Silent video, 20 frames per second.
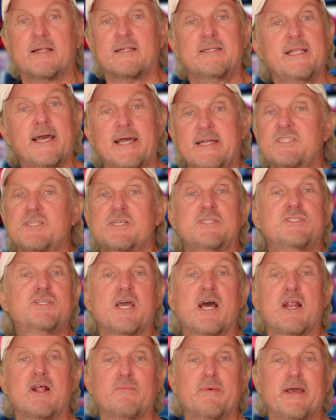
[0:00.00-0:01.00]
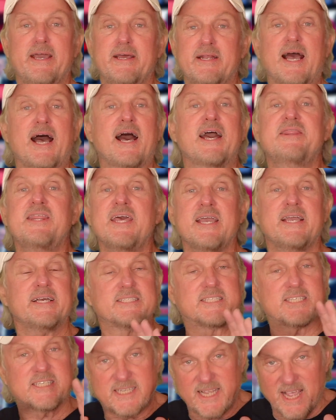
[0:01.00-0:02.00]
Ladies and gentlemen, I think
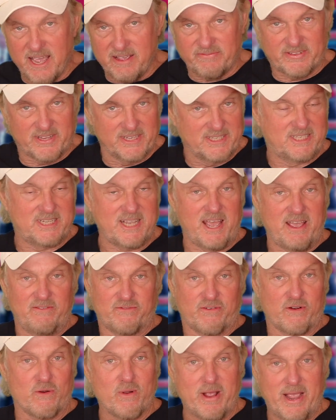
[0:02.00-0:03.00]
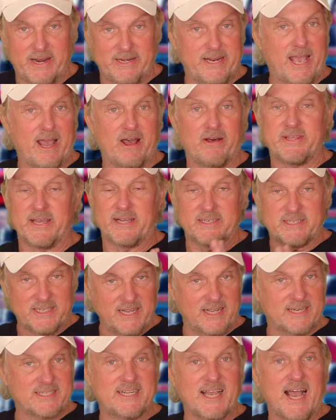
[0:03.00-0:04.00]
it's safe to say for right now that
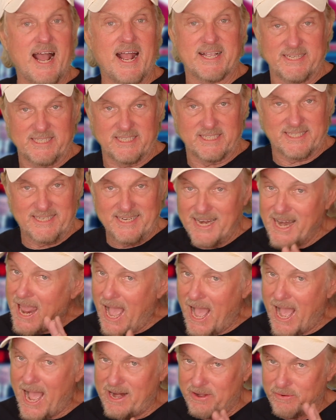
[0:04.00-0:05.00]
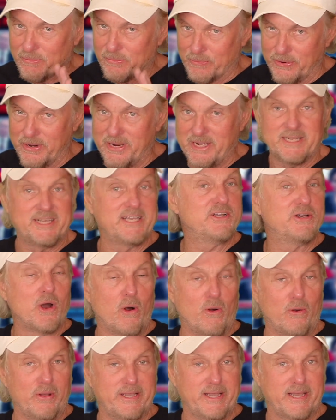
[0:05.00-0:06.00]
TikTok is not really
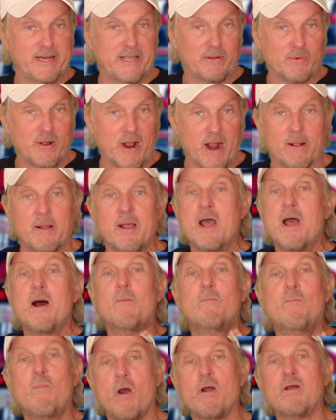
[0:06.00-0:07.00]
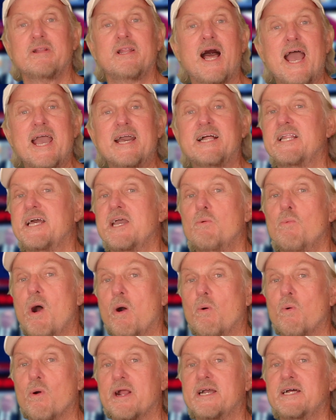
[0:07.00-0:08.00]
going anywhere. More likely,
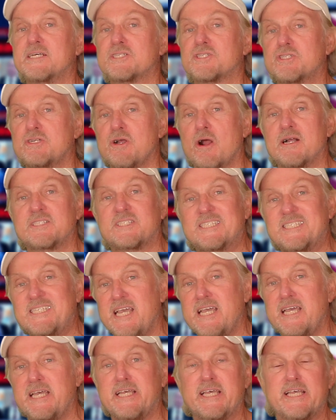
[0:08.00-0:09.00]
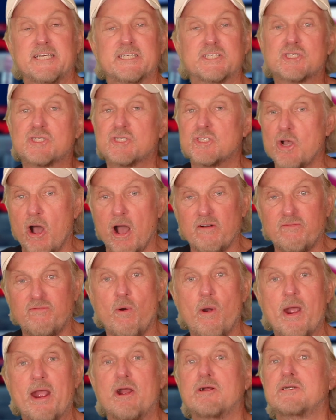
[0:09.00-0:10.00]
what we're going to start seeing is
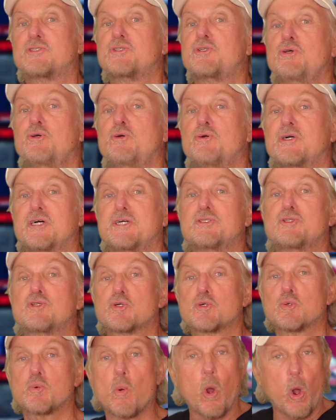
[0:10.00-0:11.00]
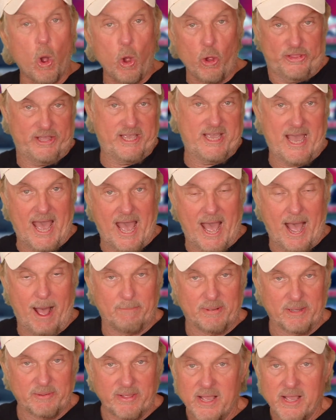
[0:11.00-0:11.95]
software to control the app.